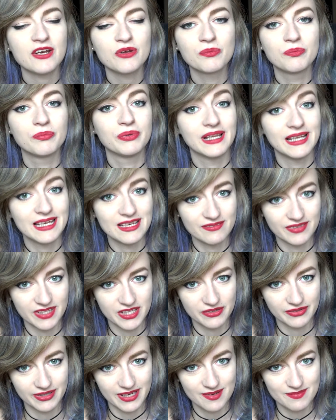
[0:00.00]
don't play
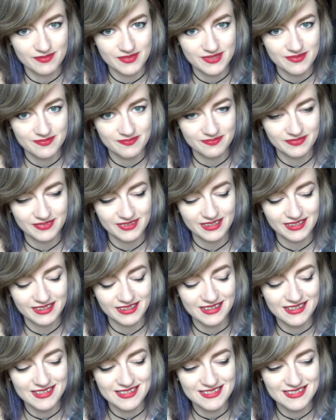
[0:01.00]
video games
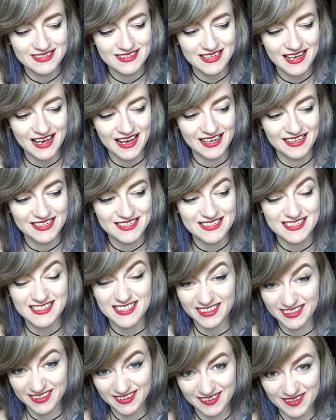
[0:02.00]
because I
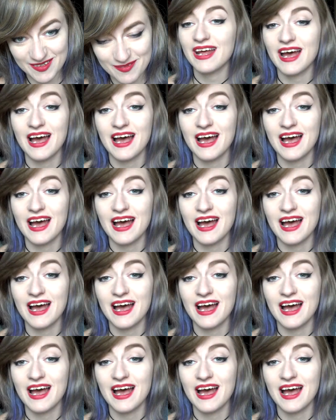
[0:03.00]
suck at them.